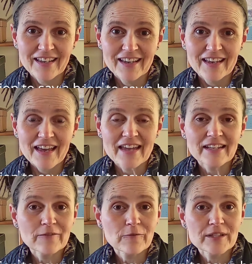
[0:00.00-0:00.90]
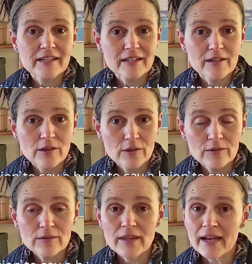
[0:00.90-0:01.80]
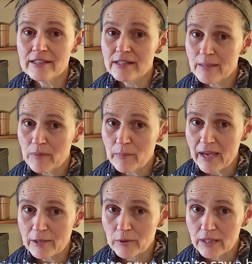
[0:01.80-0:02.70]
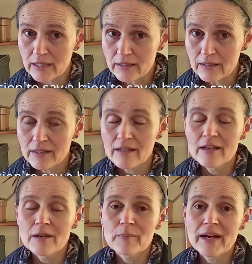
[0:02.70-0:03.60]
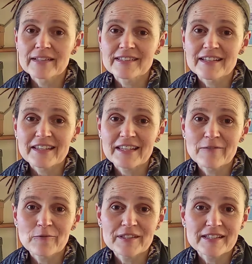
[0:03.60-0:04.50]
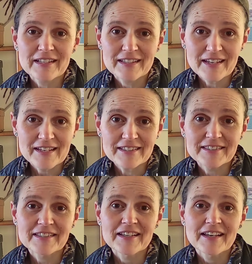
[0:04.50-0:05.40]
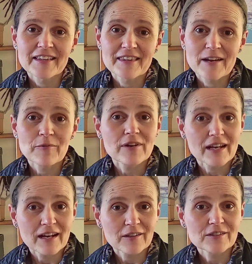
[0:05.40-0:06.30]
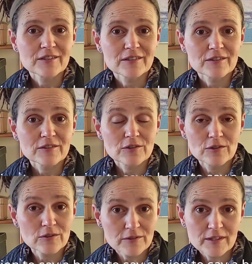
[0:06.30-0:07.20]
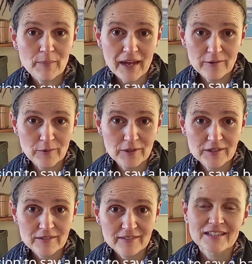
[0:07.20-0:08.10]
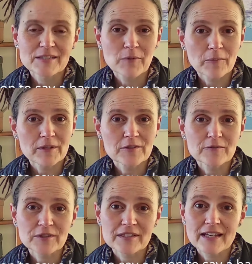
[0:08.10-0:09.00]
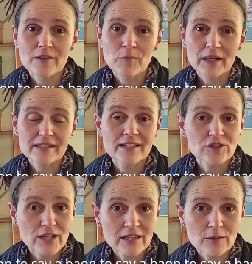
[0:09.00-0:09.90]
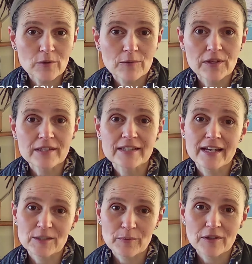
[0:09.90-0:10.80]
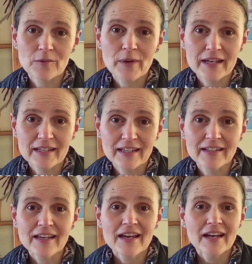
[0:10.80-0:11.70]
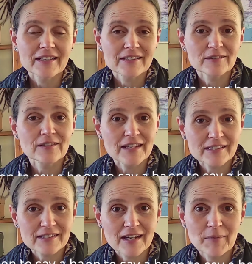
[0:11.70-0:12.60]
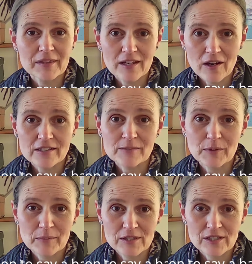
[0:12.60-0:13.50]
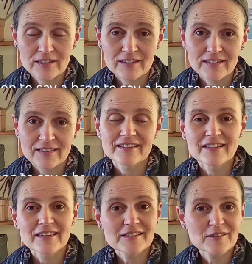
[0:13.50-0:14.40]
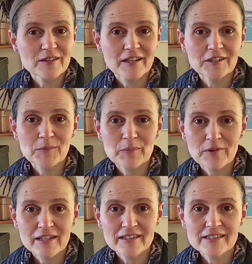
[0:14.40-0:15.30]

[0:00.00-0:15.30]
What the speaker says: And if we said no, they had to keep the bad word in. But if we said yes, they were allowed to use the bad word. Probably useful to say that once they'd shared the word with us, they had to put it away again until the next time that they asked permission. This turned out to be brilliant.